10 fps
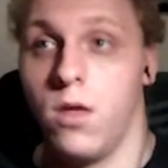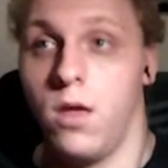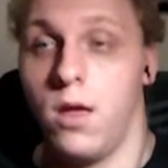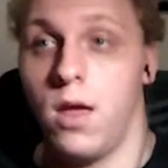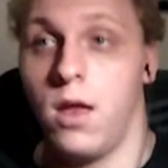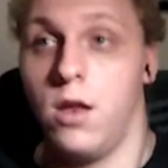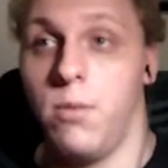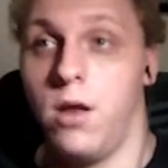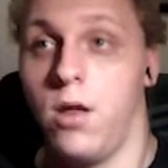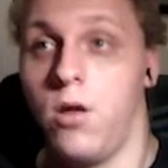Again,
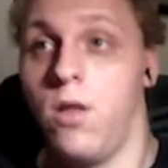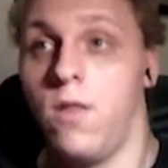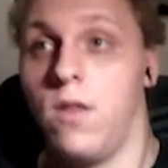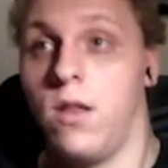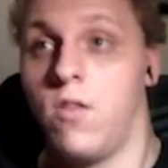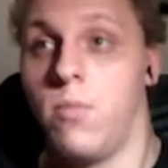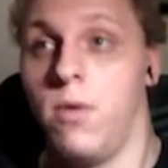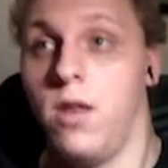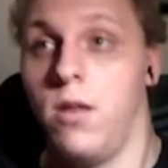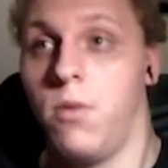depending on your internet
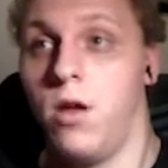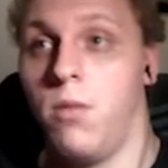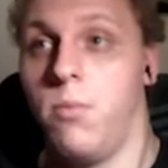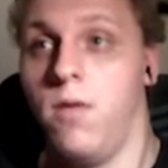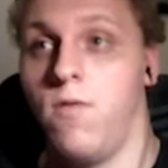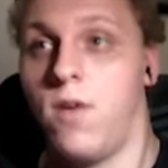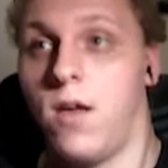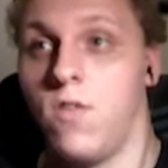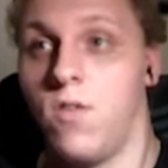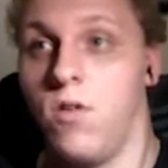speed, it might be
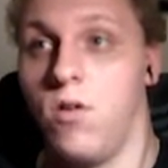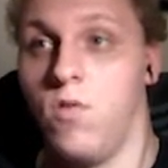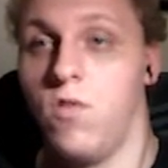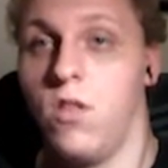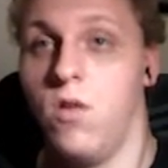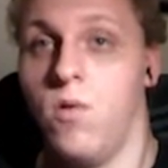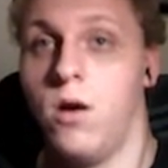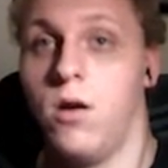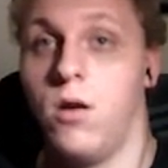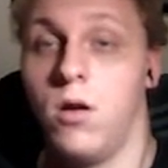faster or slower,
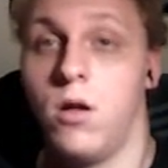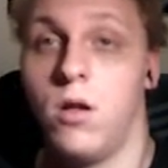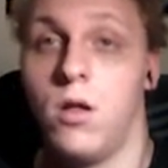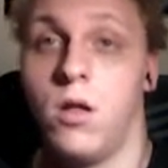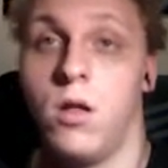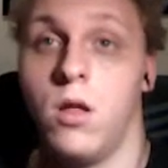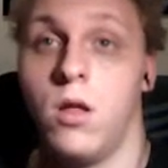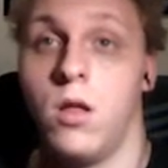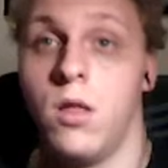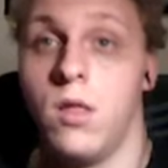
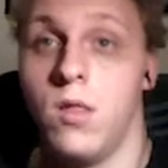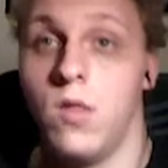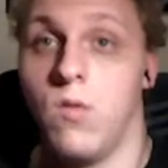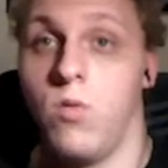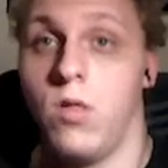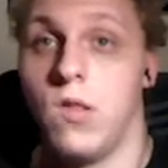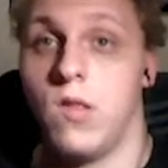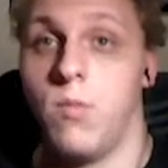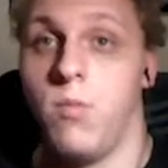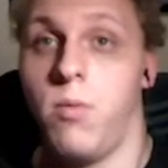so
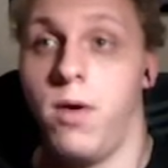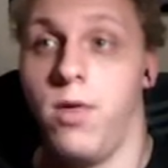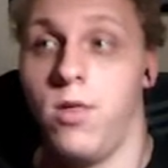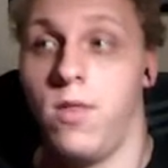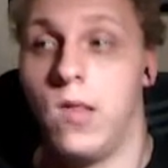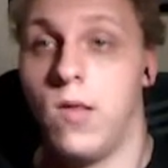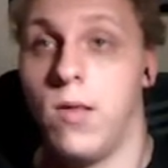just be patient.